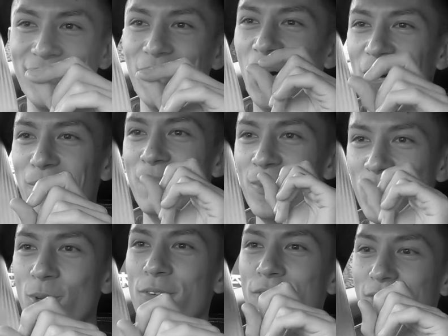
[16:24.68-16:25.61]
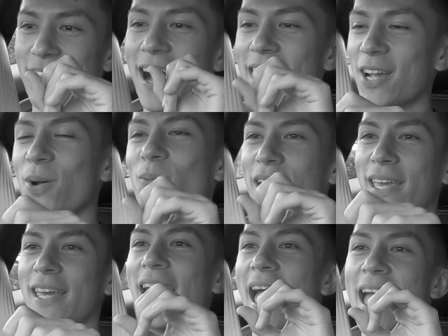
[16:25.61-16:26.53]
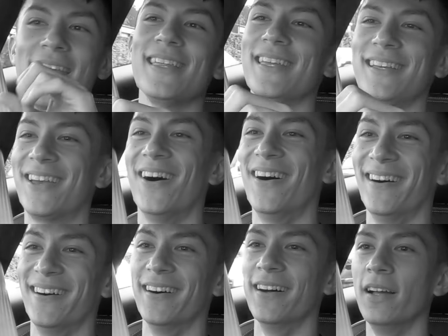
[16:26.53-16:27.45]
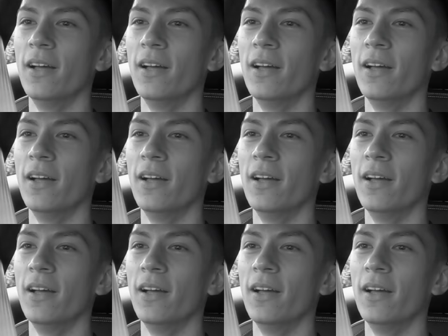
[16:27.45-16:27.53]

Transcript: not move that quick in any car.